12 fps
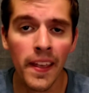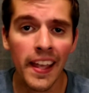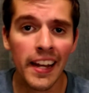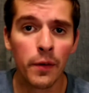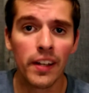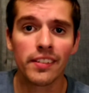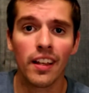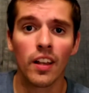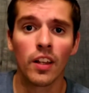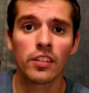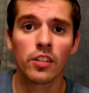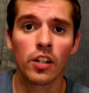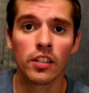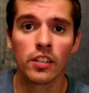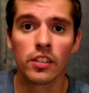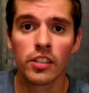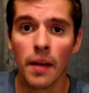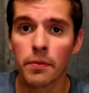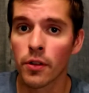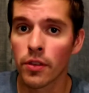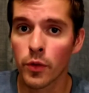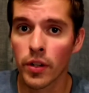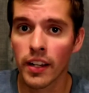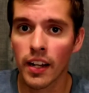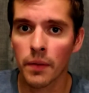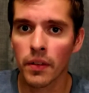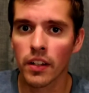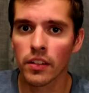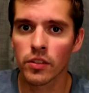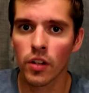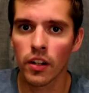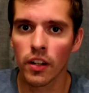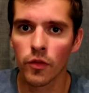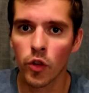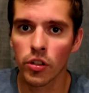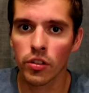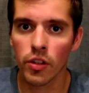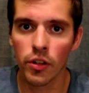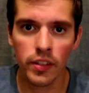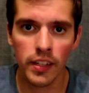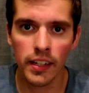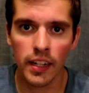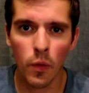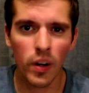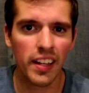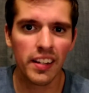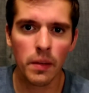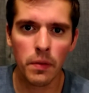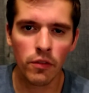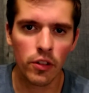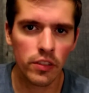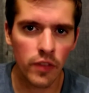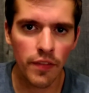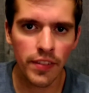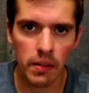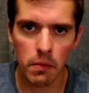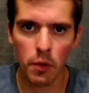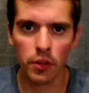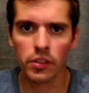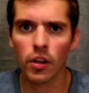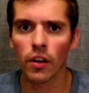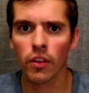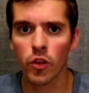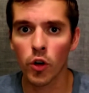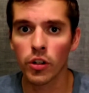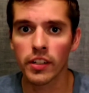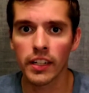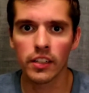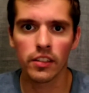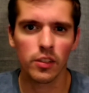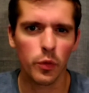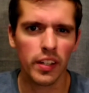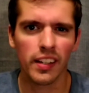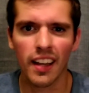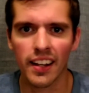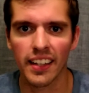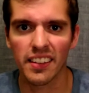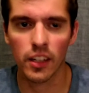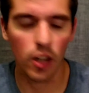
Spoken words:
Anyways, let's start in chapter 3, and I'm going to start in verse 13. I want to end up in verse 15, but we'll start in 13 just so we can kind of get the